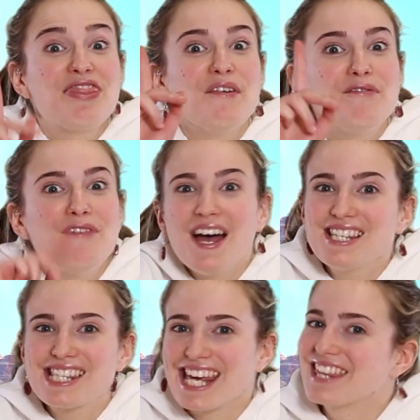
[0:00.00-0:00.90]
The
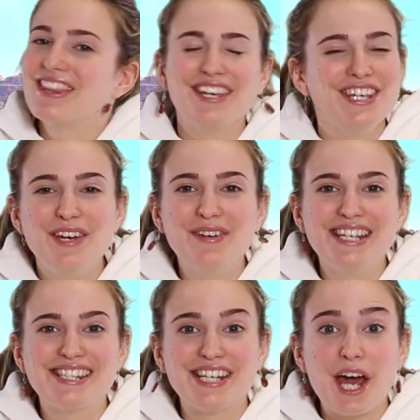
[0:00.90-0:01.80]
first thing that you
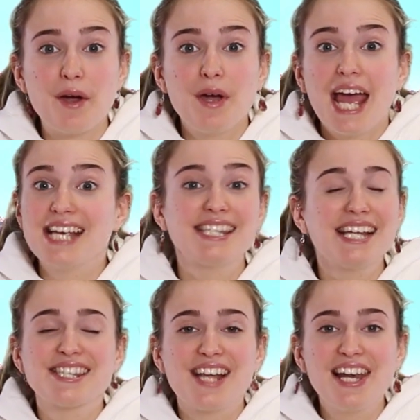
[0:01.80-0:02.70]
need to know is
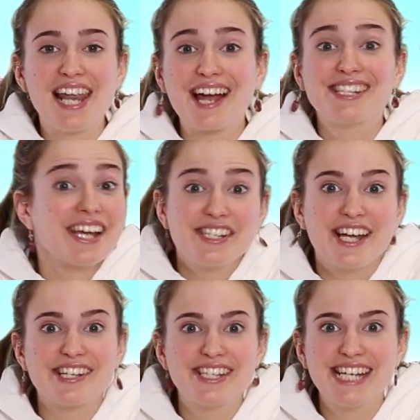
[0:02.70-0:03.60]
that sunlight
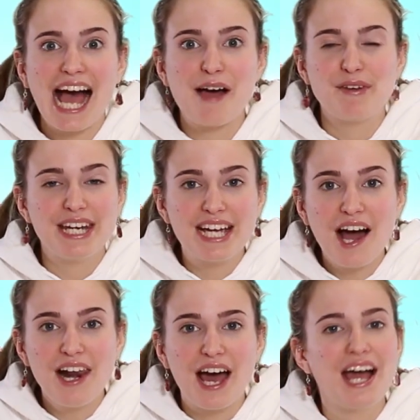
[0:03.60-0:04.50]
doesn't have any
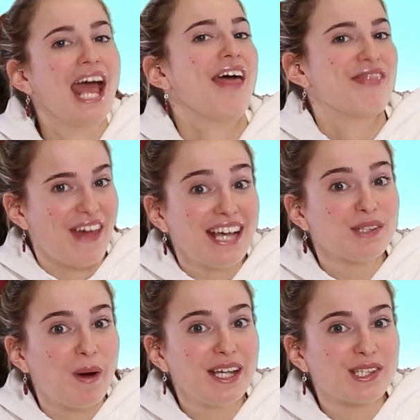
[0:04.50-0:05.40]
colour.
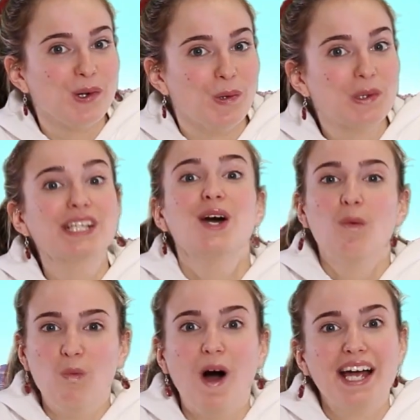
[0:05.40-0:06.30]
That's why it's called
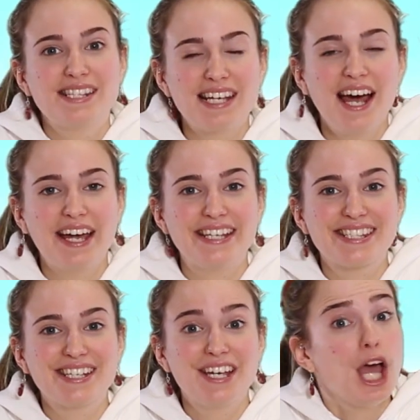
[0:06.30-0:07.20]
white light.
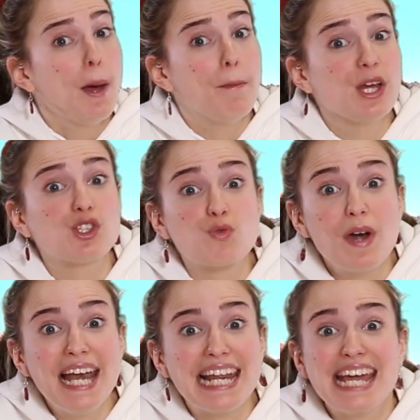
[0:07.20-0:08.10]
But
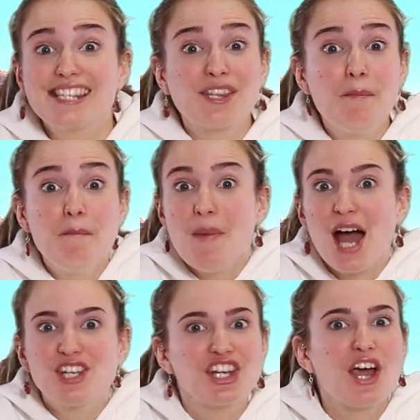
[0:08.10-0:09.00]
really, it's the
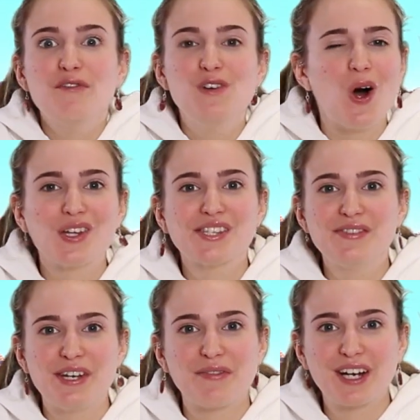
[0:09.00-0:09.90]
merging of lots
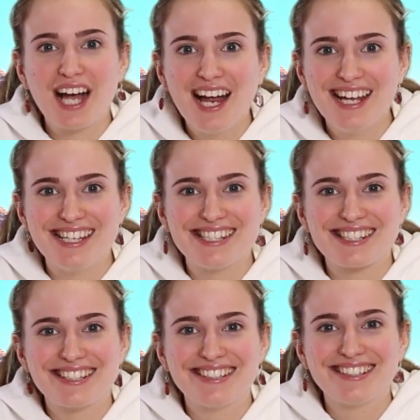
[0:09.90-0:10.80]
of different colours.